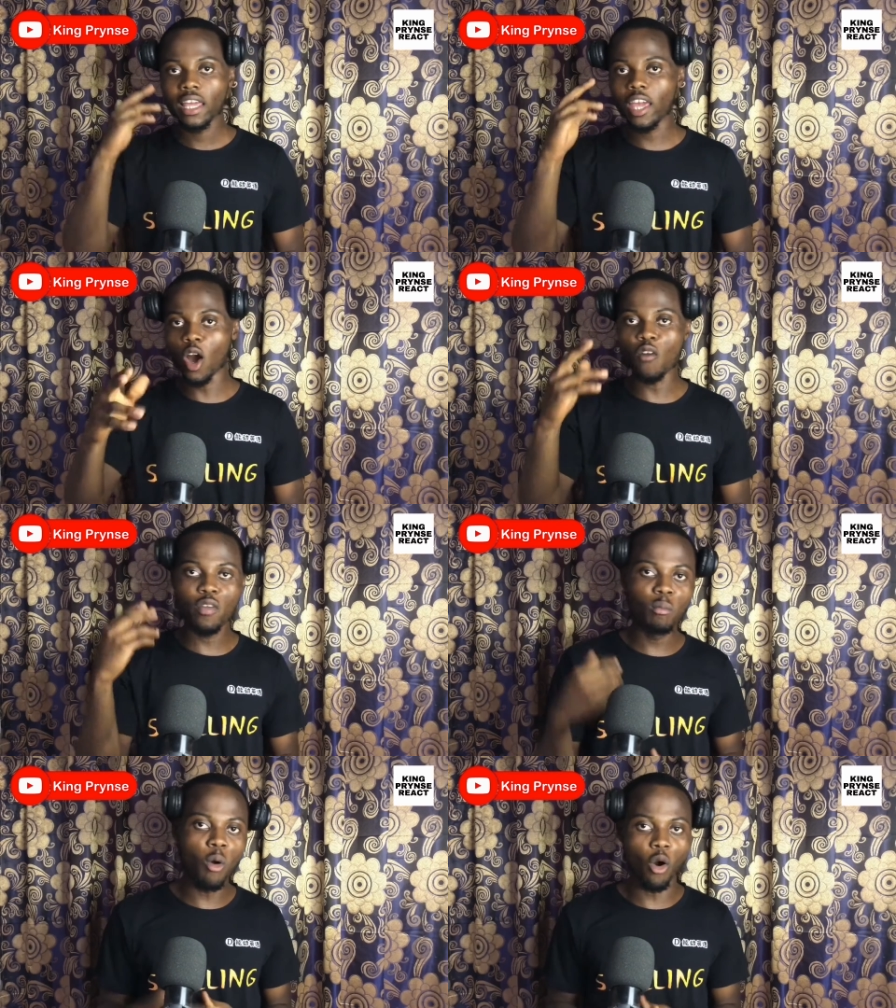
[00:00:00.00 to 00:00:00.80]

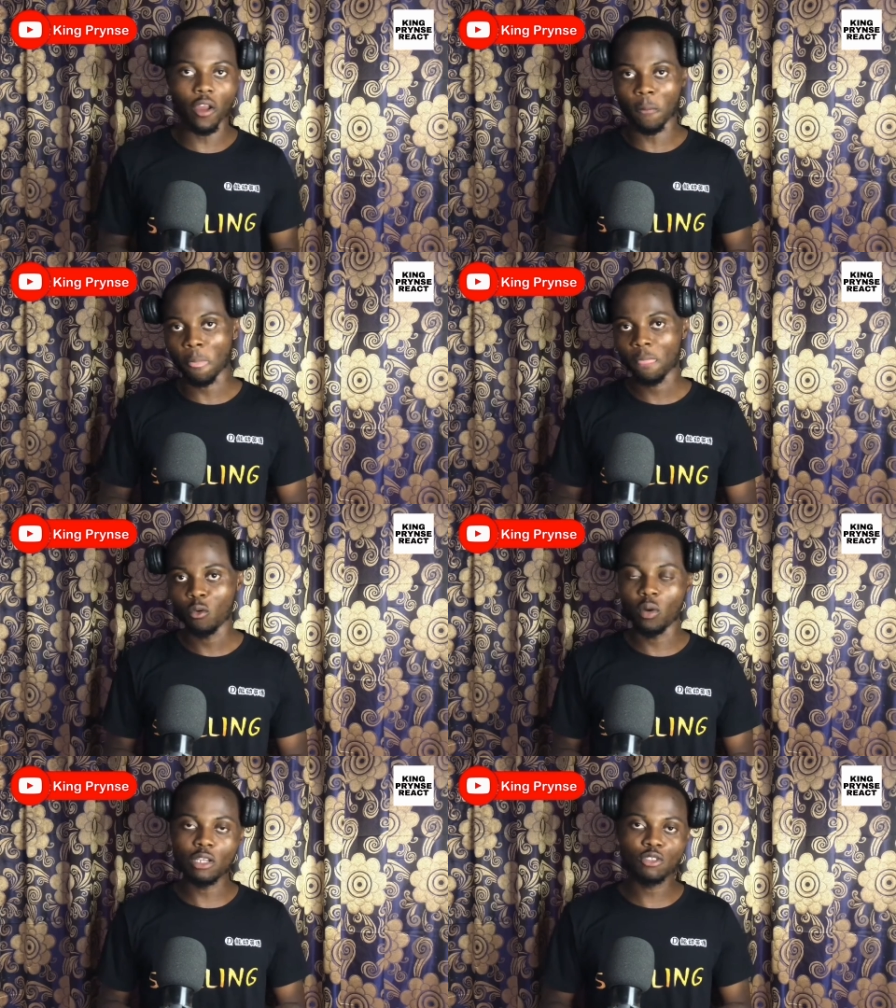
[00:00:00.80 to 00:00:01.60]
Kelvyn Boy
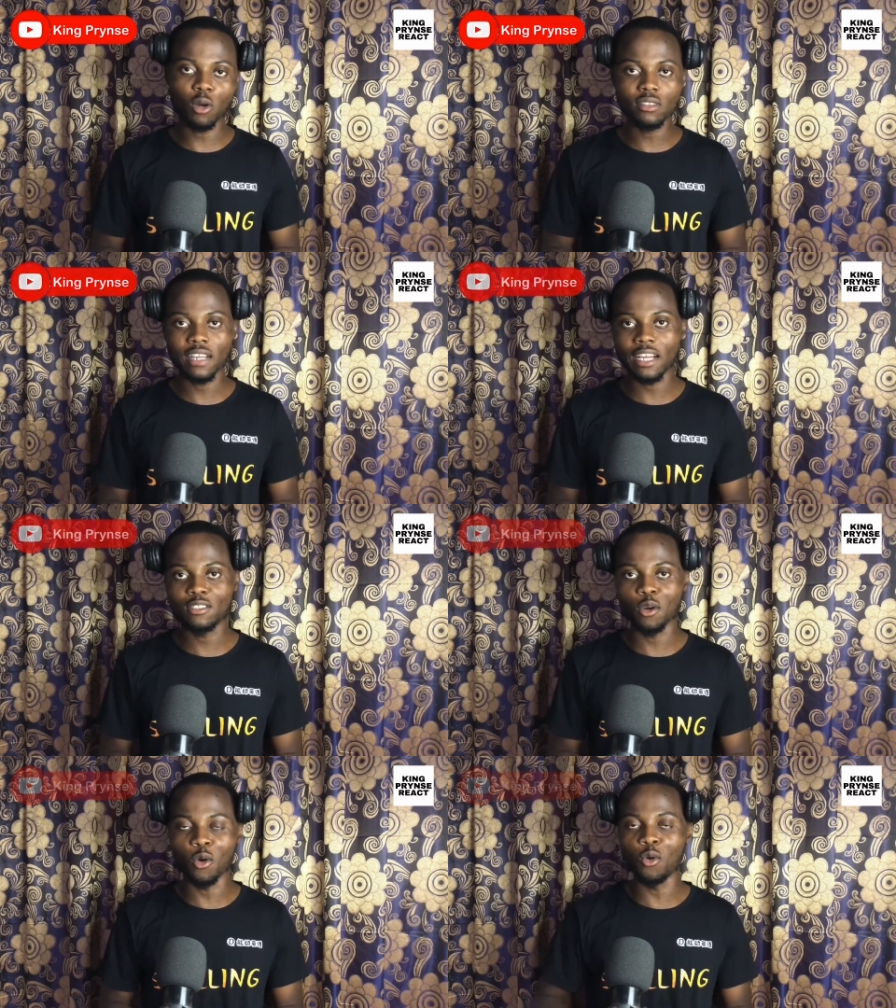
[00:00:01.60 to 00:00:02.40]
with a song
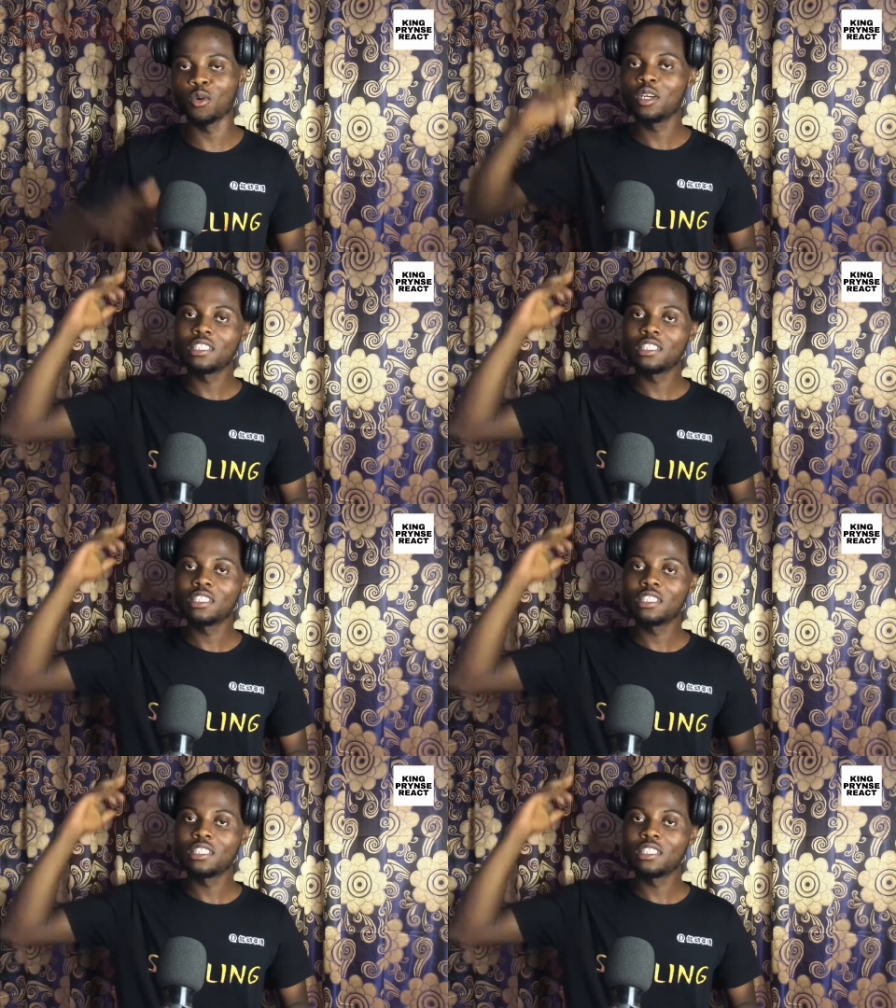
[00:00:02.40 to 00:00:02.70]
title